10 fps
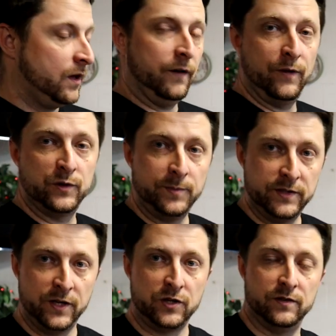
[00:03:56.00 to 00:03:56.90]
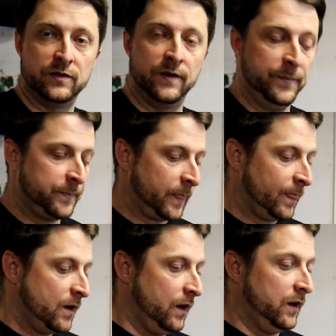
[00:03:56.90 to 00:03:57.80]
of those positions.
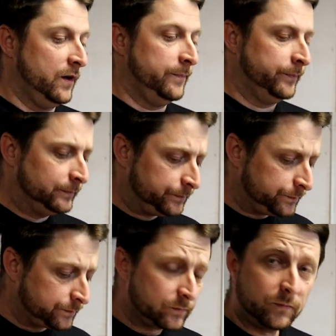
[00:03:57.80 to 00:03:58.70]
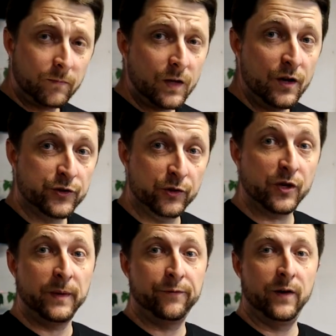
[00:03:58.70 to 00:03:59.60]
So it's
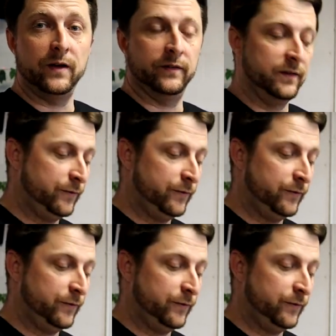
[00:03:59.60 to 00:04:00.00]
going to be fun.